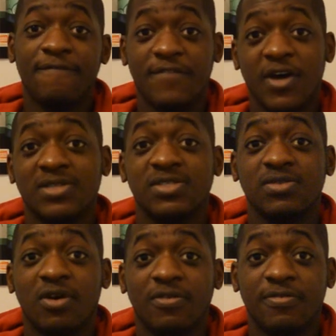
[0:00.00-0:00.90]
first
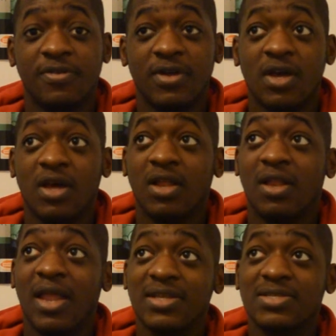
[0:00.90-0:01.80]
off,
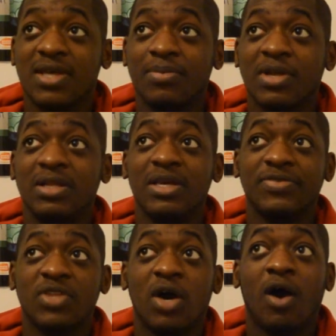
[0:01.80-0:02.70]
I'm going to
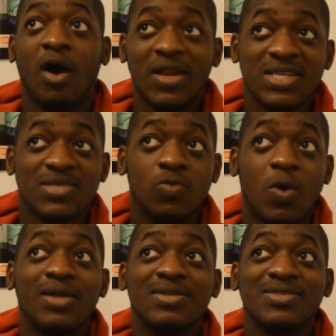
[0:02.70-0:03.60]
leave the hardest
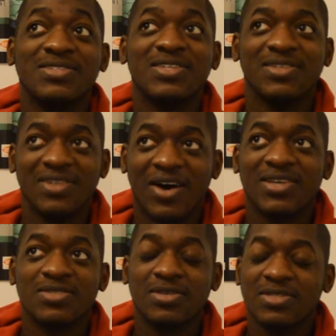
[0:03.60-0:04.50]
one to
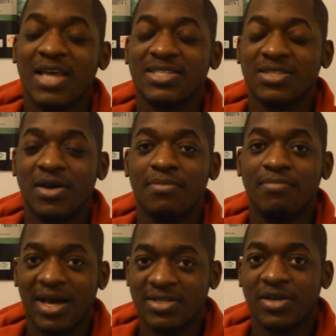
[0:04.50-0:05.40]
last because that's
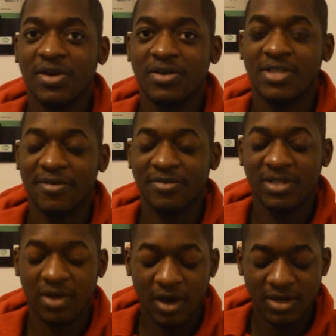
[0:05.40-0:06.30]
Masao, definitely
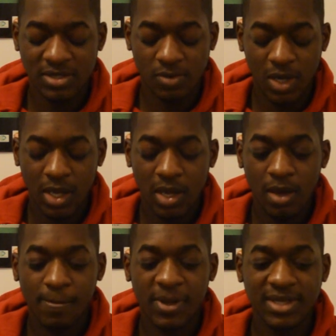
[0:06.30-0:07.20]
the hardest one.
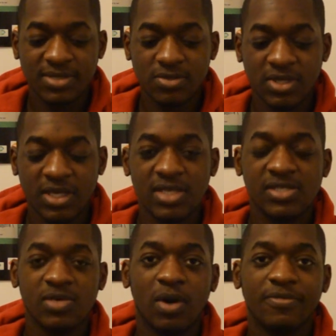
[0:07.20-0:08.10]
But let's do the
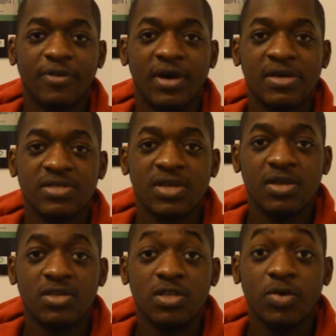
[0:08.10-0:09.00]
easy one first.
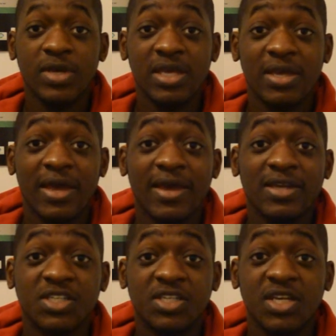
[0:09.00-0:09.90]
Yui,
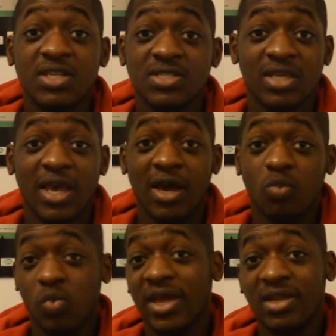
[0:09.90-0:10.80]
she doesn't get a
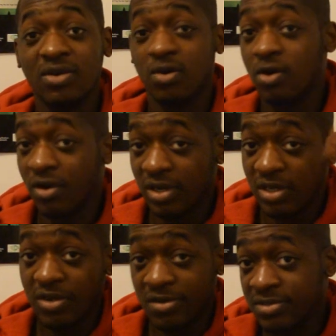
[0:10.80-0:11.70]
win or a
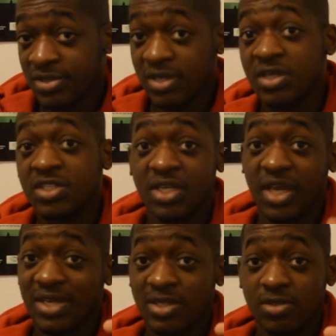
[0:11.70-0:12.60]
lose, she
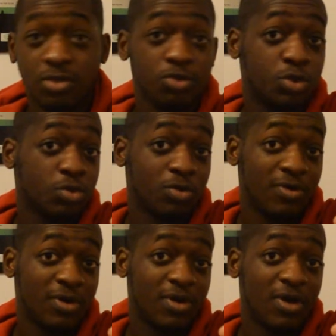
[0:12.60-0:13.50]
gets a neutral.
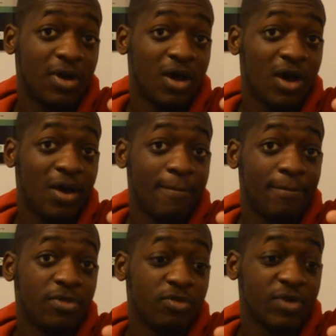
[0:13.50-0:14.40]
The
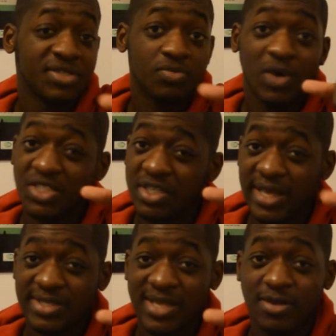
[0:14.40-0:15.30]
reason why she
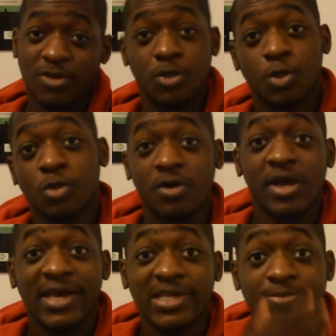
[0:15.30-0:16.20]
gets that neutral
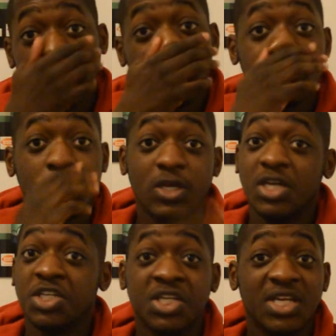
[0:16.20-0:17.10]
is because
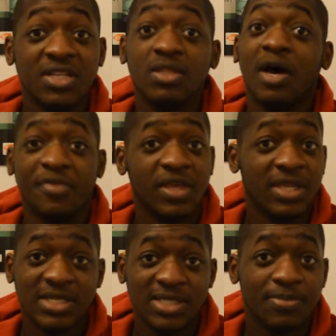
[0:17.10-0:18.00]
she did nothing in
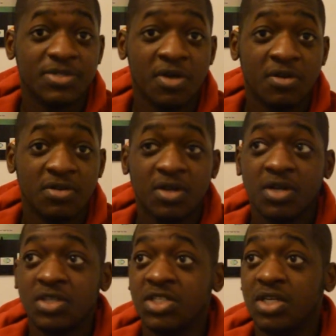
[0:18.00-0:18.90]
this episode.
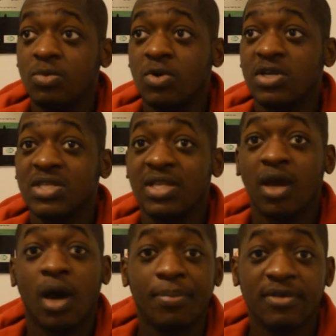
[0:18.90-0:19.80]
She was in a
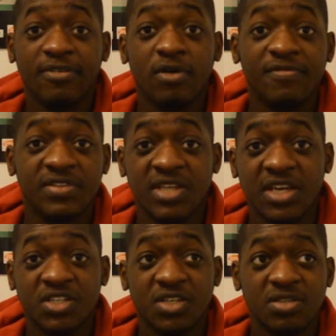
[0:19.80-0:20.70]
couple of
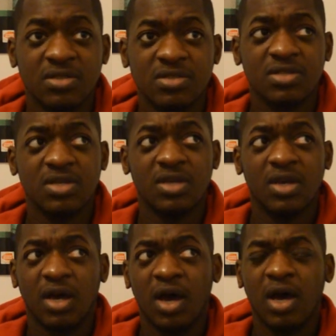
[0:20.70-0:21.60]
conversations,
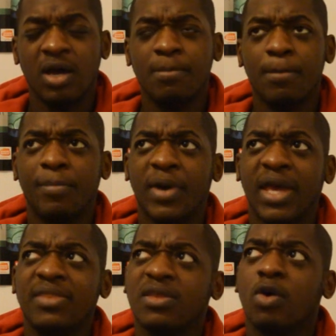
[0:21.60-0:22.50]
but
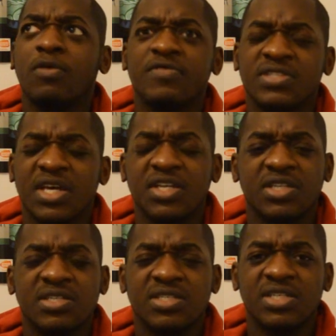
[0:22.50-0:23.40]
in the
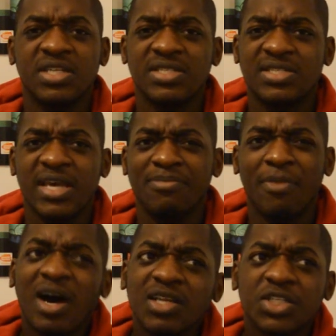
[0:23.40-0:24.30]
conversations she didn't say
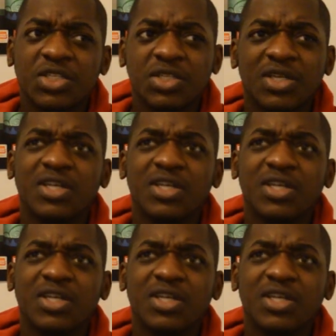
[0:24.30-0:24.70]
much.